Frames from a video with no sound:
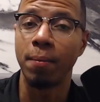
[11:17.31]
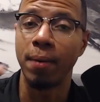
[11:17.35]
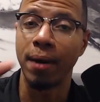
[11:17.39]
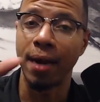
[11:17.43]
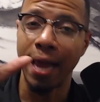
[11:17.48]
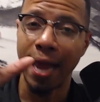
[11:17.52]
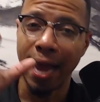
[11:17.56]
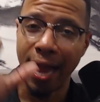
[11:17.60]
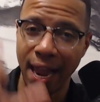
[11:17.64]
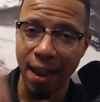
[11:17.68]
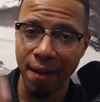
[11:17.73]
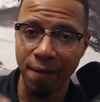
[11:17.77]
But
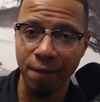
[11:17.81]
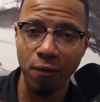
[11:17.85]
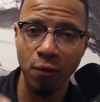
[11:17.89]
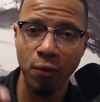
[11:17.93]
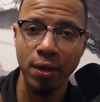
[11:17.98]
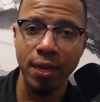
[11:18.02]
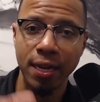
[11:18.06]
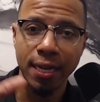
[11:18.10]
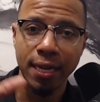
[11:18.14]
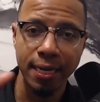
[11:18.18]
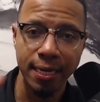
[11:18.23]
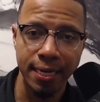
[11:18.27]

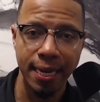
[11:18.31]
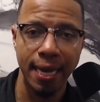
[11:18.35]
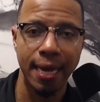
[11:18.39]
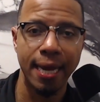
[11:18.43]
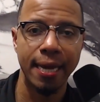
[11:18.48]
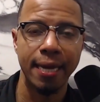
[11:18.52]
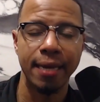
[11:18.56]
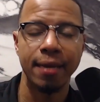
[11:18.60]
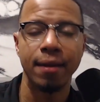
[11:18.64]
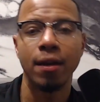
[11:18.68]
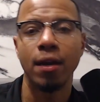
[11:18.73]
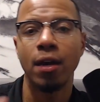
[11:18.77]
every
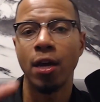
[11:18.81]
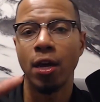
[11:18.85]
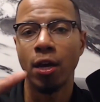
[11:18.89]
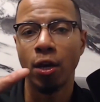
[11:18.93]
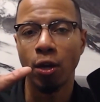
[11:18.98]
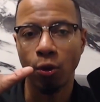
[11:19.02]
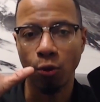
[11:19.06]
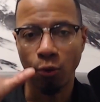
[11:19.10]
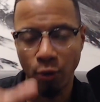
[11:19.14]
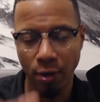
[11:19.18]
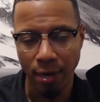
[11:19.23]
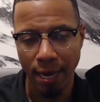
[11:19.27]
day,
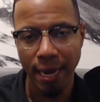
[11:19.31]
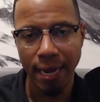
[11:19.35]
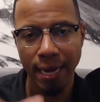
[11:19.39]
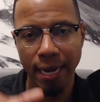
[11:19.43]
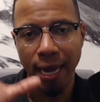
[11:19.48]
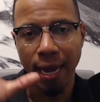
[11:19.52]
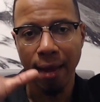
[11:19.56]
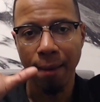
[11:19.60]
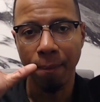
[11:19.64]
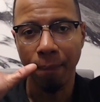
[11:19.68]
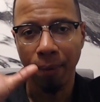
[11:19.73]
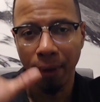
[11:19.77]
create
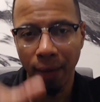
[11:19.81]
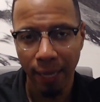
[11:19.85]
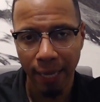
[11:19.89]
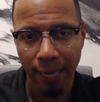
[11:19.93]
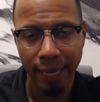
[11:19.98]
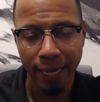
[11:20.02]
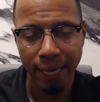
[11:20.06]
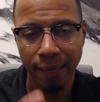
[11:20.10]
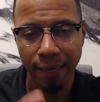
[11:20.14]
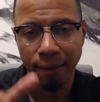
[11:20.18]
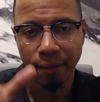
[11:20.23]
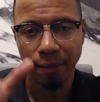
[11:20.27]
a
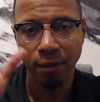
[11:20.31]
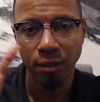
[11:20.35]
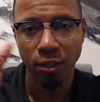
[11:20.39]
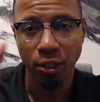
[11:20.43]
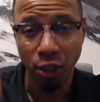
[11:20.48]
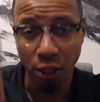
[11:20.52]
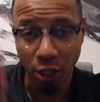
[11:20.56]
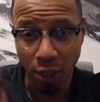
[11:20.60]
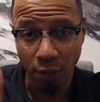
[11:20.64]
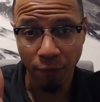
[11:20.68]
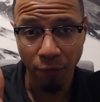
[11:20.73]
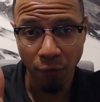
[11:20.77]
plan
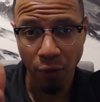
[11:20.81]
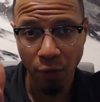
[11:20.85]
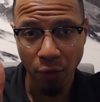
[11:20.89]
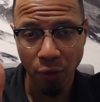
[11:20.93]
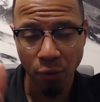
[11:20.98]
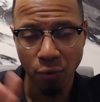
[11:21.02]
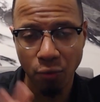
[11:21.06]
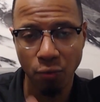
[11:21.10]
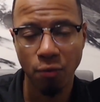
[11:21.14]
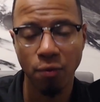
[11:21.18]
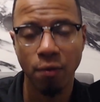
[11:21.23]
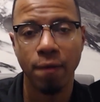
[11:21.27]
just for
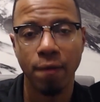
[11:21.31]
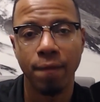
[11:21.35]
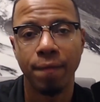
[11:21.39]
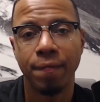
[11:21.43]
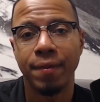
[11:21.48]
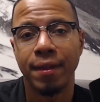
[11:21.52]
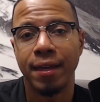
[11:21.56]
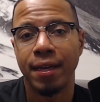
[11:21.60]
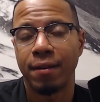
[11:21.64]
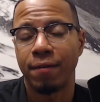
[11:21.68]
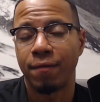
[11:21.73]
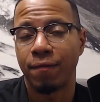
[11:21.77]
you
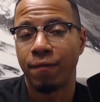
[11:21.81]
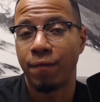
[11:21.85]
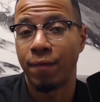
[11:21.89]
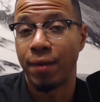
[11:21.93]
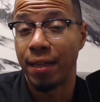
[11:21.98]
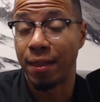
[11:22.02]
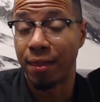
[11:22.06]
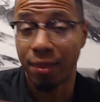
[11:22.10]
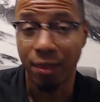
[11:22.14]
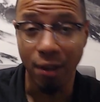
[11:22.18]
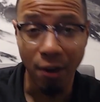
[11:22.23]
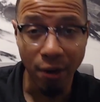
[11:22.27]
that
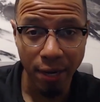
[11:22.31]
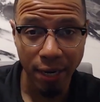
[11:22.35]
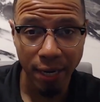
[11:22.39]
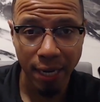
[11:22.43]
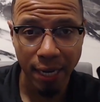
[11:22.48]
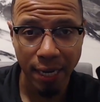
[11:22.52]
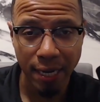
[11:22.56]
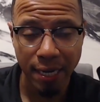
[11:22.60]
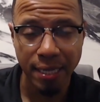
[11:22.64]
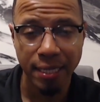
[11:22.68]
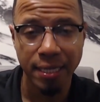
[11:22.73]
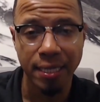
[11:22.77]
in 30
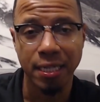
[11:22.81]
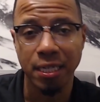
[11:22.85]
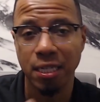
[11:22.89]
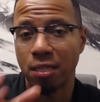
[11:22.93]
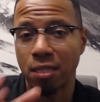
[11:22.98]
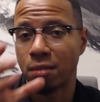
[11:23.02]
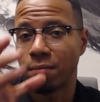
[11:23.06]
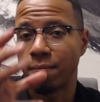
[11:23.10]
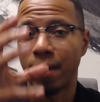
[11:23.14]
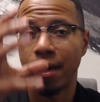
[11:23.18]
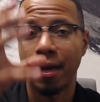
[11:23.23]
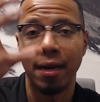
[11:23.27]
days, this
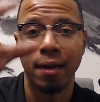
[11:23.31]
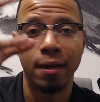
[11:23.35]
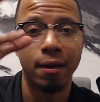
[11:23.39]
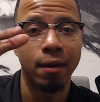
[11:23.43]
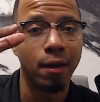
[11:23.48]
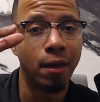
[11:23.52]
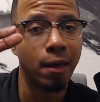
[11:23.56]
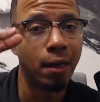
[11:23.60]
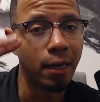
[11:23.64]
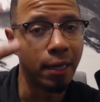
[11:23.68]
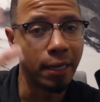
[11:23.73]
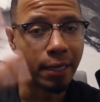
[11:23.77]
is my
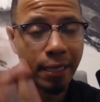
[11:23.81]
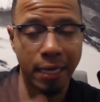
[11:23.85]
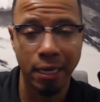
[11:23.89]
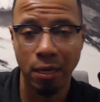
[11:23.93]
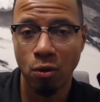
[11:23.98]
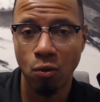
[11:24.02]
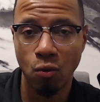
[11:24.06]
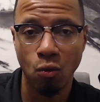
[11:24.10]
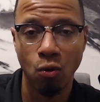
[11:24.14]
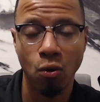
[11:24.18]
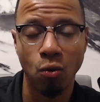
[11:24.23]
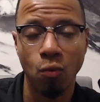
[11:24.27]
get
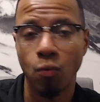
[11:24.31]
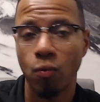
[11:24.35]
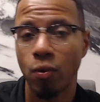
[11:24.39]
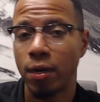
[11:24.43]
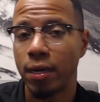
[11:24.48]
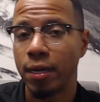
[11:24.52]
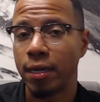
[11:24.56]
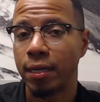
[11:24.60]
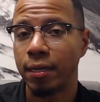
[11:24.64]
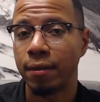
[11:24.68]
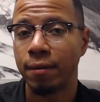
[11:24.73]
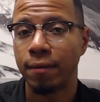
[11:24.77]
core
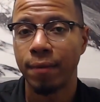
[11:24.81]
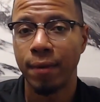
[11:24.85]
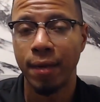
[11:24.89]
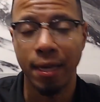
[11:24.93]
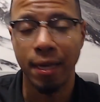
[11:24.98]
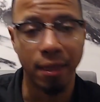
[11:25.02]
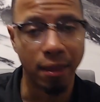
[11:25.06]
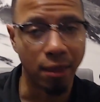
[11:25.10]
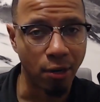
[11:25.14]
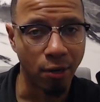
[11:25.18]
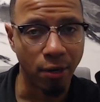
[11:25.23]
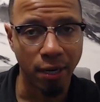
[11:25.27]
one
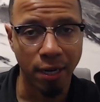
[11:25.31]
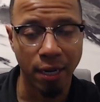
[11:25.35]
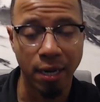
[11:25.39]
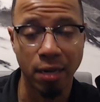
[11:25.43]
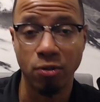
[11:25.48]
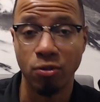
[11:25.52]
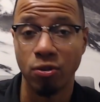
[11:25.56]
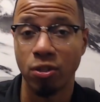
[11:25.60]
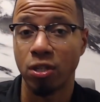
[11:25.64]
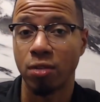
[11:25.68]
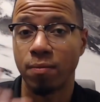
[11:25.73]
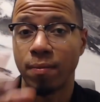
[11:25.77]
in 30 days.
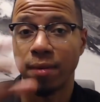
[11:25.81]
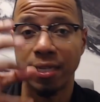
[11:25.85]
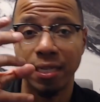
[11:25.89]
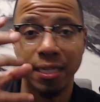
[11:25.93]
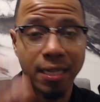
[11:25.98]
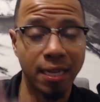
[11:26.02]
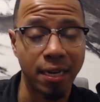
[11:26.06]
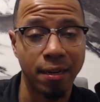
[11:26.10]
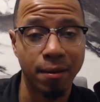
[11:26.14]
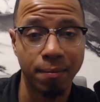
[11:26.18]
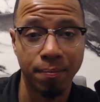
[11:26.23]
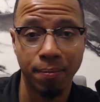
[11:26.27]
This is my
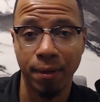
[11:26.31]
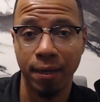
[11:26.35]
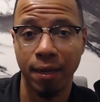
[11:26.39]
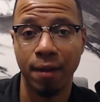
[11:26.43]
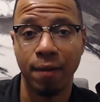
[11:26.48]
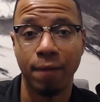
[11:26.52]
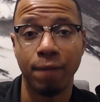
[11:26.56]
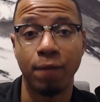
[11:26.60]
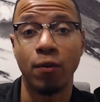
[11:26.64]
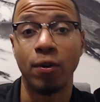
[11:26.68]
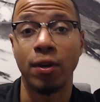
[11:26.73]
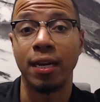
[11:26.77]
study
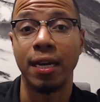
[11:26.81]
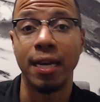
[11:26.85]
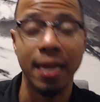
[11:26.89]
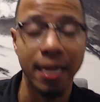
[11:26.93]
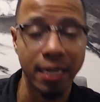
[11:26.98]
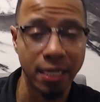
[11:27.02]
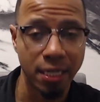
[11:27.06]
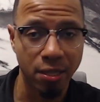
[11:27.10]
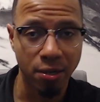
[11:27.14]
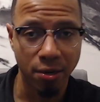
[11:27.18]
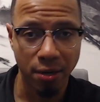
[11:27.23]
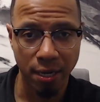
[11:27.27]
plan for the
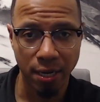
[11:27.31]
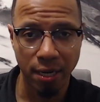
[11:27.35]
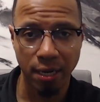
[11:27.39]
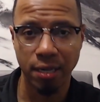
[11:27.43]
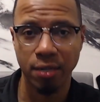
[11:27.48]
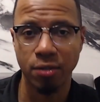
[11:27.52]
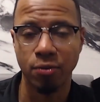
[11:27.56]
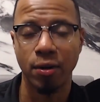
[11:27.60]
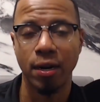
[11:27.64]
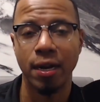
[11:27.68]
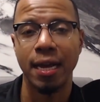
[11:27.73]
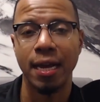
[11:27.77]
next 30
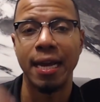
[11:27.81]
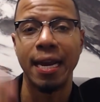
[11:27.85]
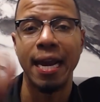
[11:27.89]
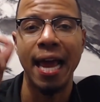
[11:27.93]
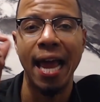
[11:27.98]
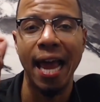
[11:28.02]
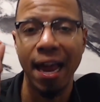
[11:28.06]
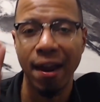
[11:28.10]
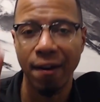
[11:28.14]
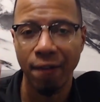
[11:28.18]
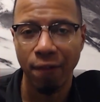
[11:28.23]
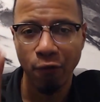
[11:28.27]
days, right? And
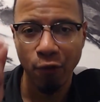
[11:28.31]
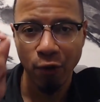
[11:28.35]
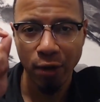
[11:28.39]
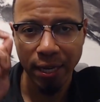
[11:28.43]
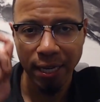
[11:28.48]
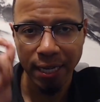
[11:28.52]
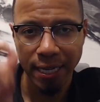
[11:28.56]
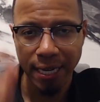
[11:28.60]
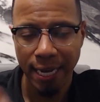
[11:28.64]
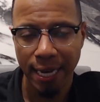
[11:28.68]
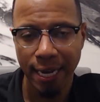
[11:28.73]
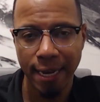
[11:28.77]
every
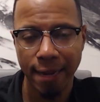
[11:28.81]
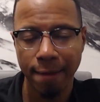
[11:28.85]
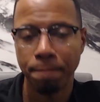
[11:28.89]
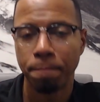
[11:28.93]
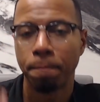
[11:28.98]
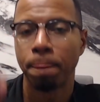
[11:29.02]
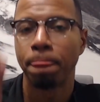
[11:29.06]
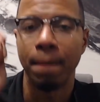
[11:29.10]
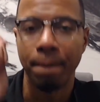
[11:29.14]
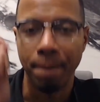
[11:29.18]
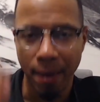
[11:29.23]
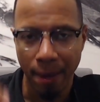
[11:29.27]
day,
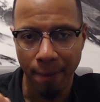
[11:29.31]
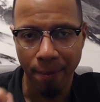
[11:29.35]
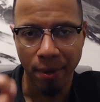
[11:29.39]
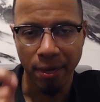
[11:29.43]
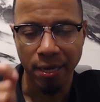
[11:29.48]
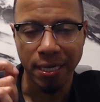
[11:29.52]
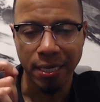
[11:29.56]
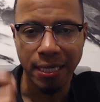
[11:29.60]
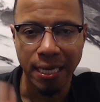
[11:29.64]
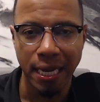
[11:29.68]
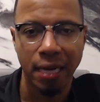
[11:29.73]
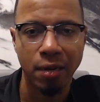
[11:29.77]
map out
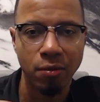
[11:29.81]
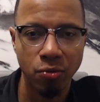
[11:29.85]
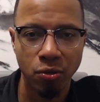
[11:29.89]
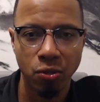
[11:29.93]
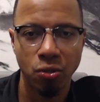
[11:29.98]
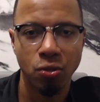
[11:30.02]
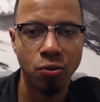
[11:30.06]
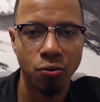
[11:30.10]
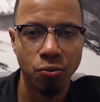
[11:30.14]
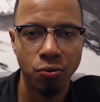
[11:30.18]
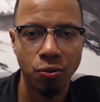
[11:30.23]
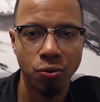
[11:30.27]
exactly what
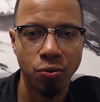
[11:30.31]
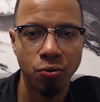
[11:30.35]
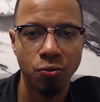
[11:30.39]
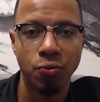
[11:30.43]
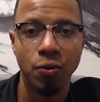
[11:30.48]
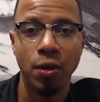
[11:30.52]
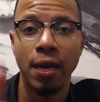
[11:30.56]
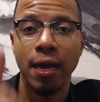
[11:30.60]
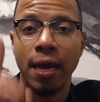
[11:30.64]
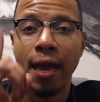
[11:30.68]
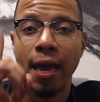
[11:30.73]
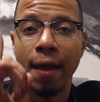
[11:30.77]
you're going to
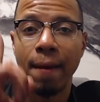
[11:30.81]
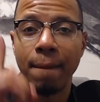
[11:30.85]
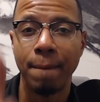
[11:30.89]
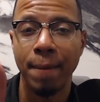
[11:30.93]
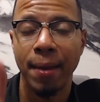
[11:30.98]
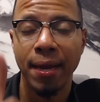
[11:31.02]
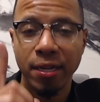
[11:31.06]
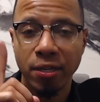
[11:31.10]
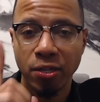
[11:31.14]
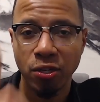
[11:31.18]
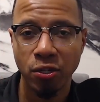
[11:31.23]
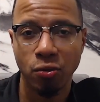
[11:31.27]
do and
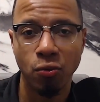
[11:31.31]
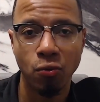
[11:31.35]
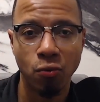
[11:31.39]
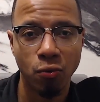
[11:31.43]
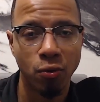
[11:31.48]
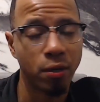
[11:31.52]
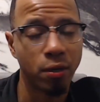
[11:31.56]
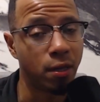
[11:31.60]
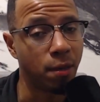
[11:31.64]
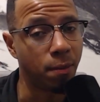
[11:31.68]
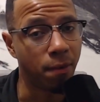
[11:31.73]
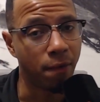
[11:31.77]
make
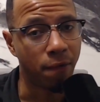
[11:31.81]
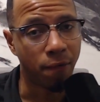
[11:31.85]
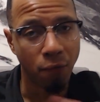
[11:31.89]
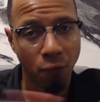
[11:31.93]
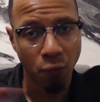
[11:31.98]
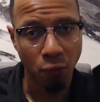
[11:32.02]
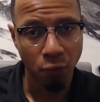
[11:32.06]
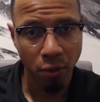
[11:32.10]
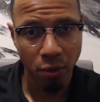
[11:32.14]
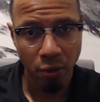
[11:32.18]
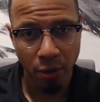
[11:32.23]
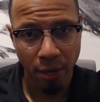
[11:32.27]
sure that
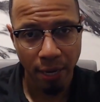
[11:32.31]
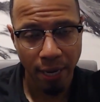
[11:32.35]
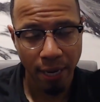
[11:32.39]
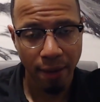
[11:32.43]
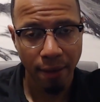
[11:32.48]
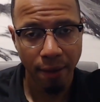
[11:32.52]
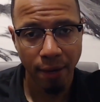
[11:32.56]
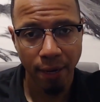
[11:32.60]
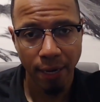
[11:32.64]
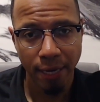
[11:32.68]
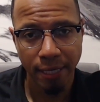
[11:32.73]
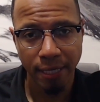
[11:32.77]
before your
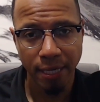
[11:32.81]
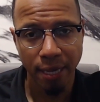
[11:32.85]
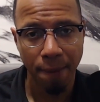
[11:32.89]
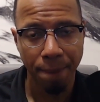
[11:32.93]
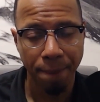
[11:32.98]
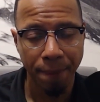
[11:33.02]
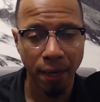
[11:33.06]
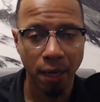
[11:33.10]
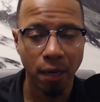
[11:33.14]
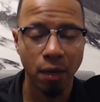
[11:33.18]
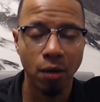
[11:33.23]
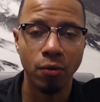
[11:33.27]
head hits that
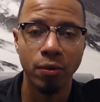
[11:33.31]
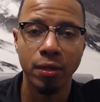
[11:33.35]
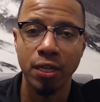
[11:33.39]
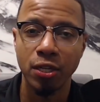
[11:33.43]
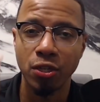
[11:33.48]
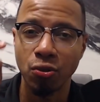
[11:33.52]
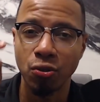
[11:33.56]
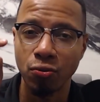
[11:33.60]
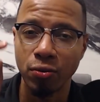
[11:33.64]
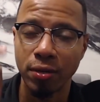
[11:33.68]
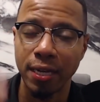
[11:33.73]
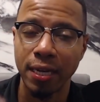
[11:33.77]
pillow
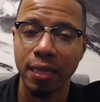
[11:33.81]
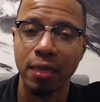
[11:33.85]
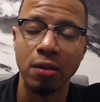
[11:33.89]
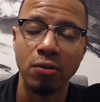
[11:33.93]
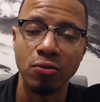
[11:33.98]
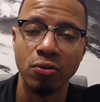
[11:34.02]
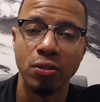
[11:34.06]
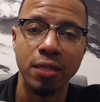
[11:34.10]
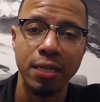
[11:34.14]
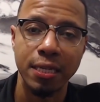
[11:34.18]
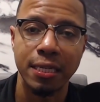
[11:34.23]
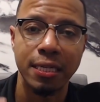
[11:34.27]
that you get
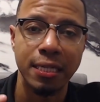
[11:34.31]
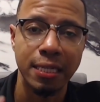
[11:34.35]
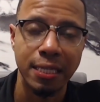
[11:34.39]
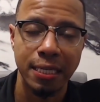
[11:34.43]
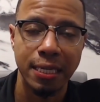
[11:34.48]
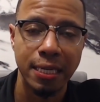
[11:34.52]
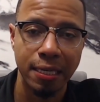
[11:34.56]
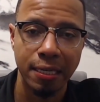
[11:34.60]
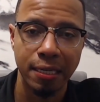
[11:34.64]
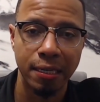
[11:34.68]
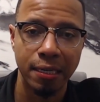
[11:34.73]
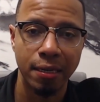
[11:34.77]
those things
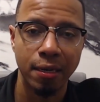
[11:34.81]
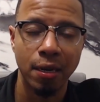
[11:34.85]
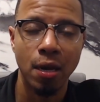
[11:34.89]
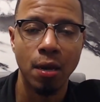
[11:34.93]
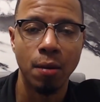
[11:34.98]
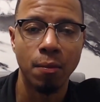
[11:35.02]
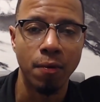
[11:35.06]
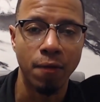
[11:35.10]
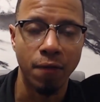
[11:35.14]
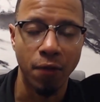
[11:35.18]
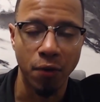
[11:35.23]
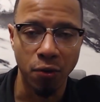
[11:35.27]
done
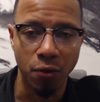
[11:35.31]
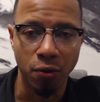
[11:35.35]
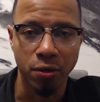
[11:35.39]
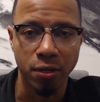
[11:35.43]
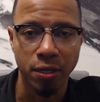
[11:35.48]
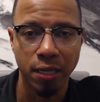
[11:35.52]
before you go to